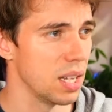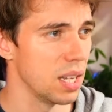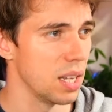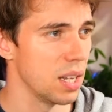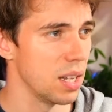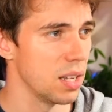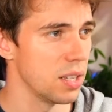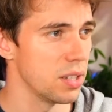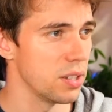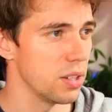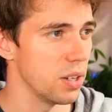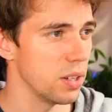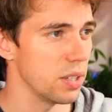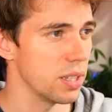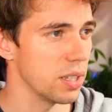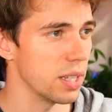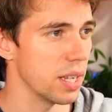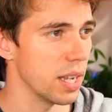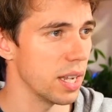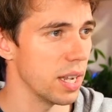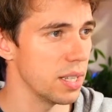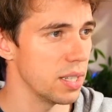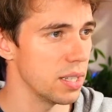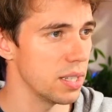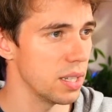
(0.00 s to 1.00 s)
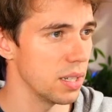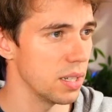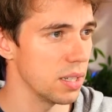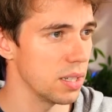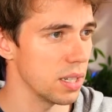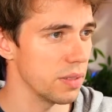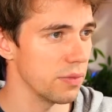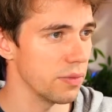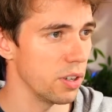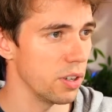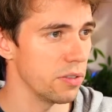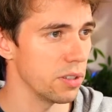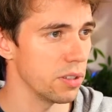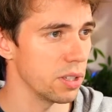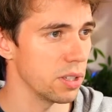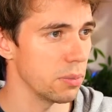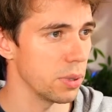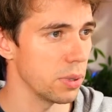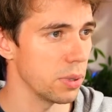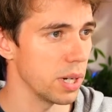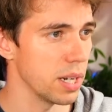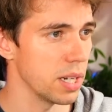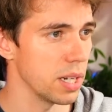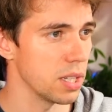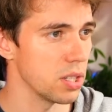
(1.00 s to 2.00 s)
certain cancers involving the
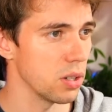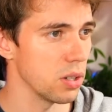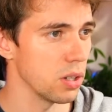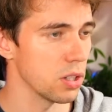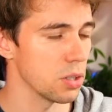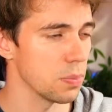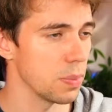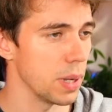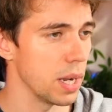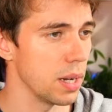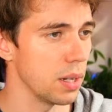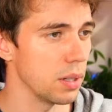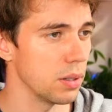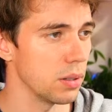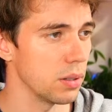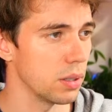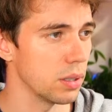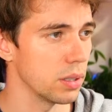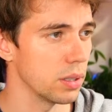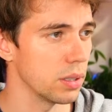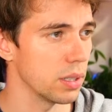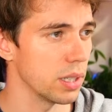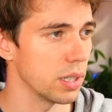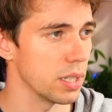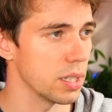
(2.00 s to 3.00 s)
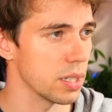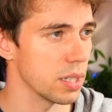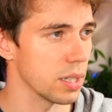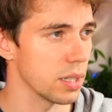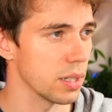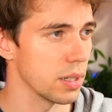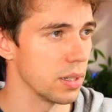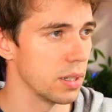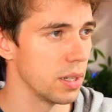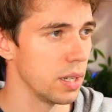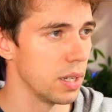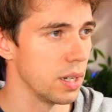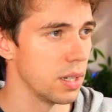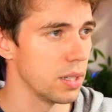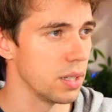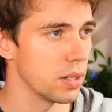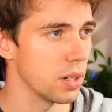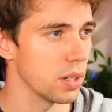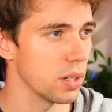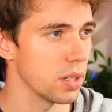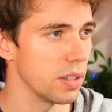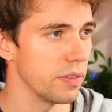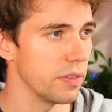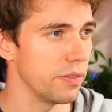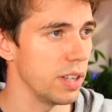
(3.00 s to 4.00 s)
brain or spinal cord, I see,
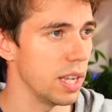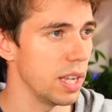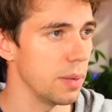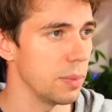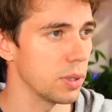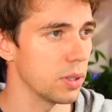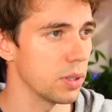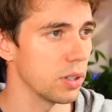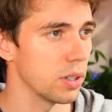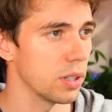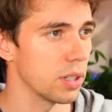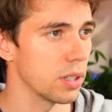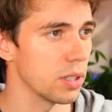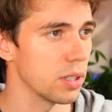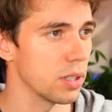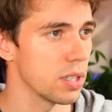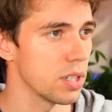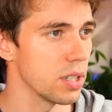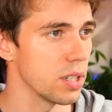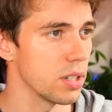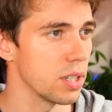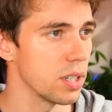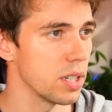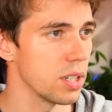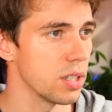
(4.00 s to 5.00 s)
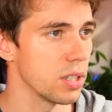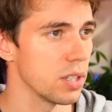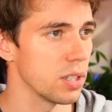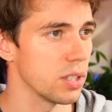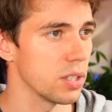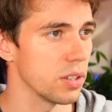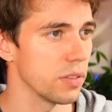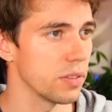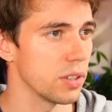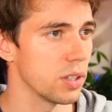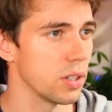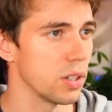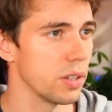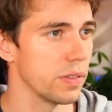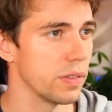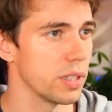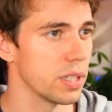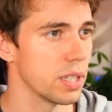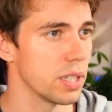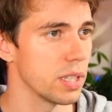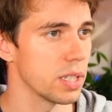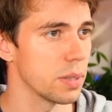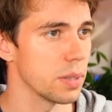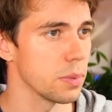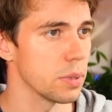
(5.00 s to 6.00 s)
certain inflammatory conditions of the nervous
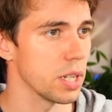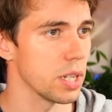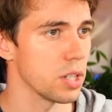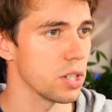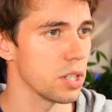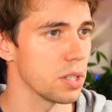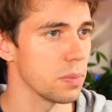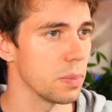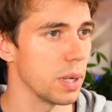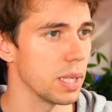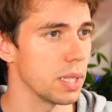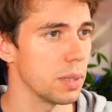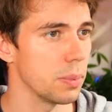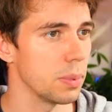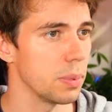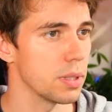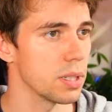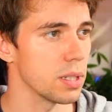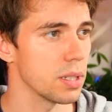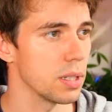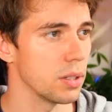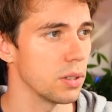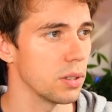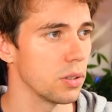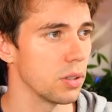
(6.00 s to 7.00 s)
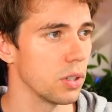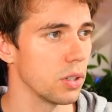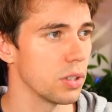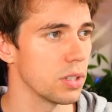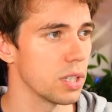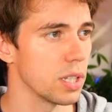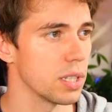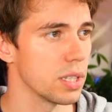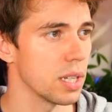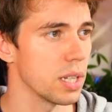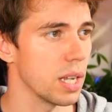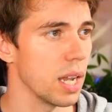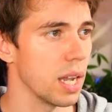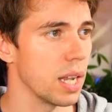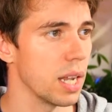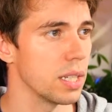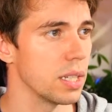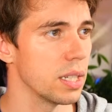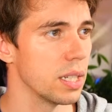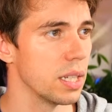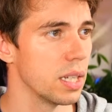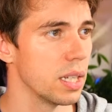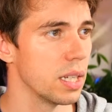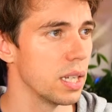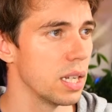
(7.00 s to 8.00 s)
system such as multiple sclerosis and
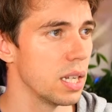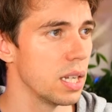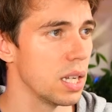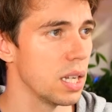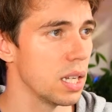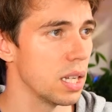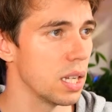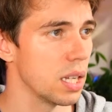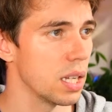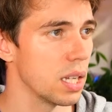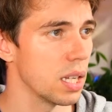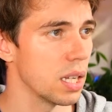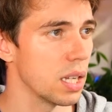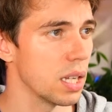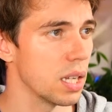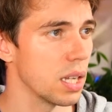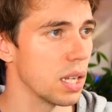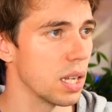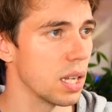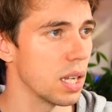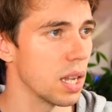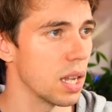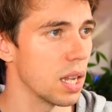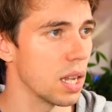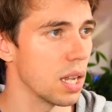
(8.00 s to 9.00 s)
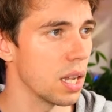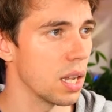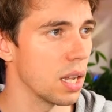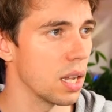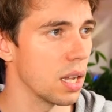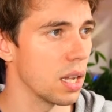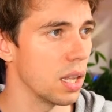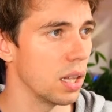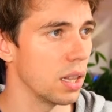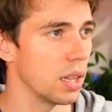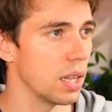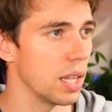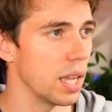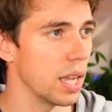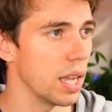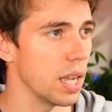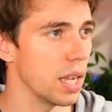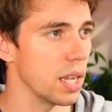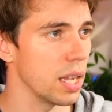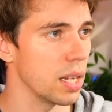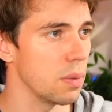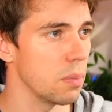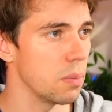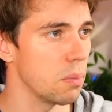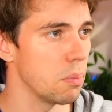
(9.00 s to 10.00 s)

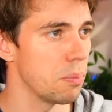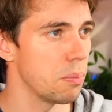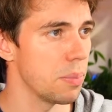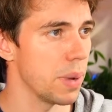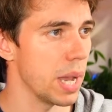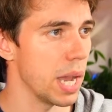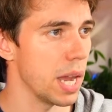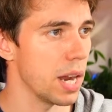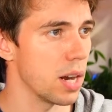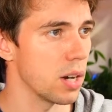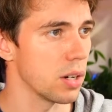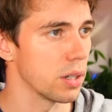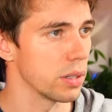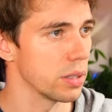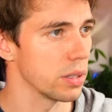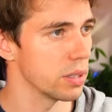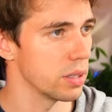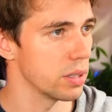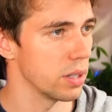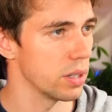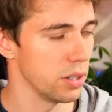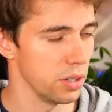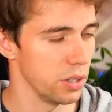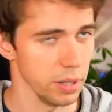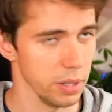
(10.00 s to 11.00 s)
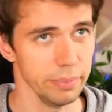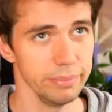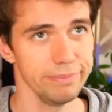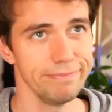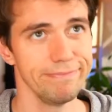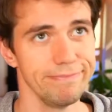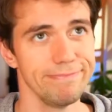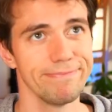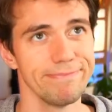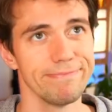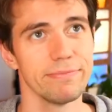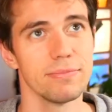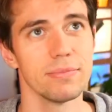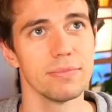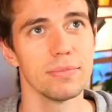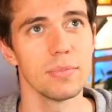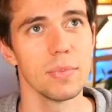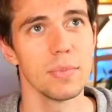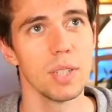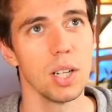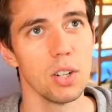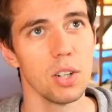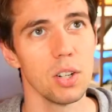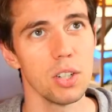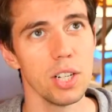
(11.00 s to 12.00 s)
Guillain-Barré syndrome.
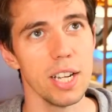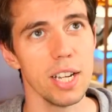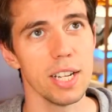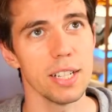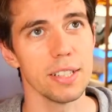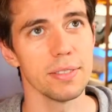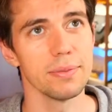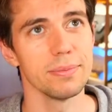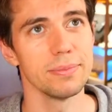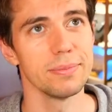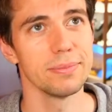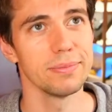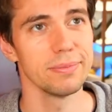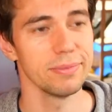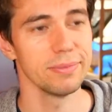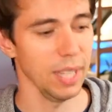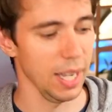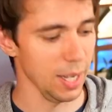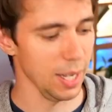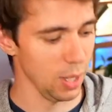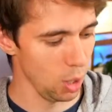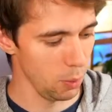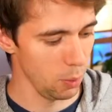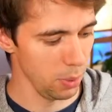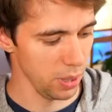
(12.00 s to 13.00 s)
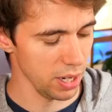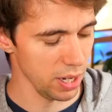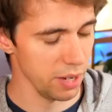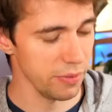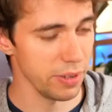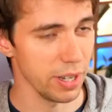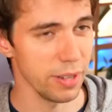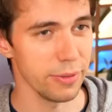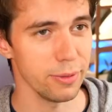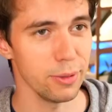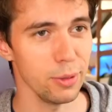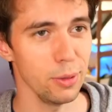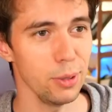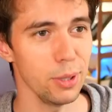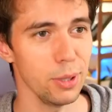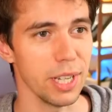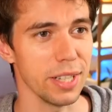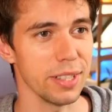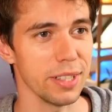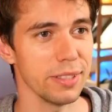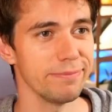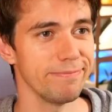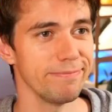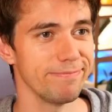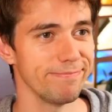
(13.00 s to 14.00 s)
Alright, I hope I never have to do
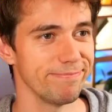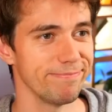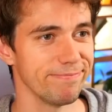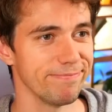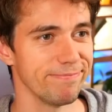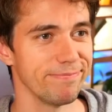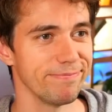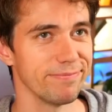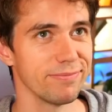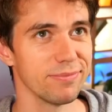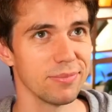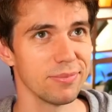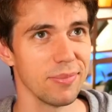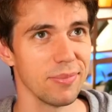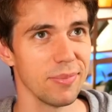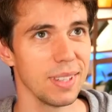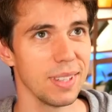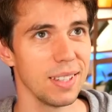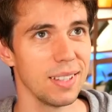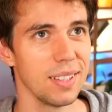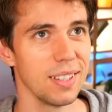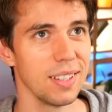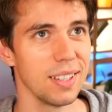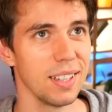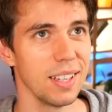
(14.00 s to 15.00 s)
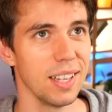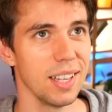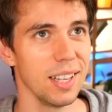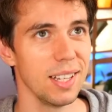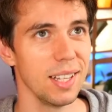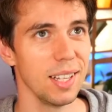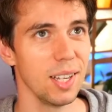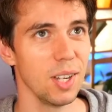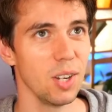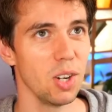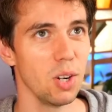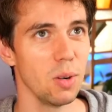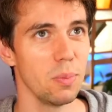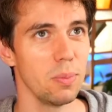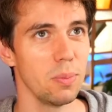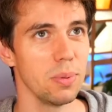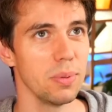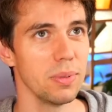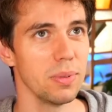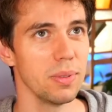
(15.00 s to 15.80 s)
that. And I hope